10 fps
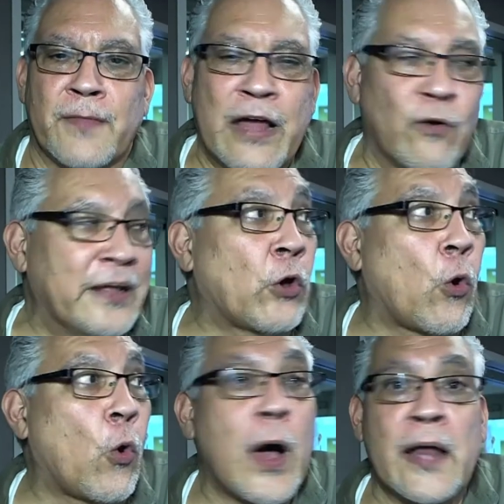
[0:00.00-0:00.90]
I don't like the
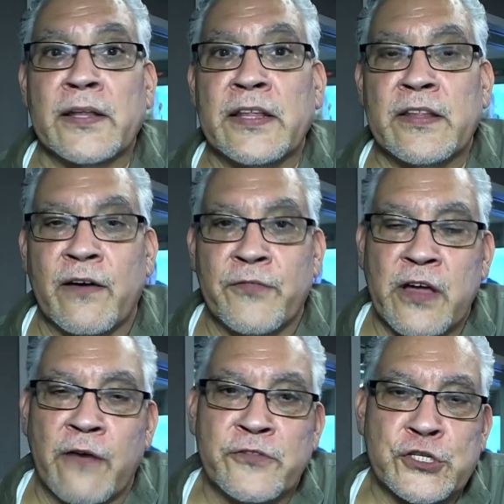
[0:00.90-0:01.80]
quality of the
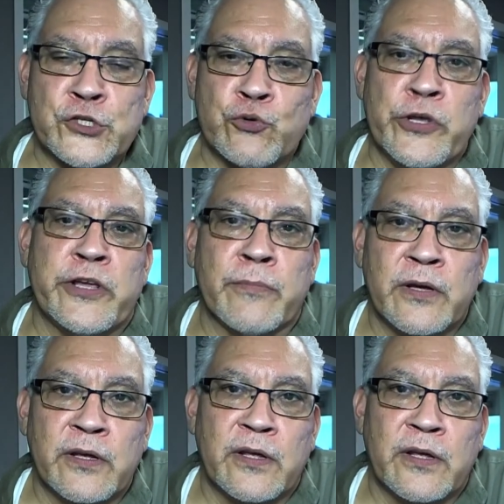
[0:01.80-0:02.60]
of the stream.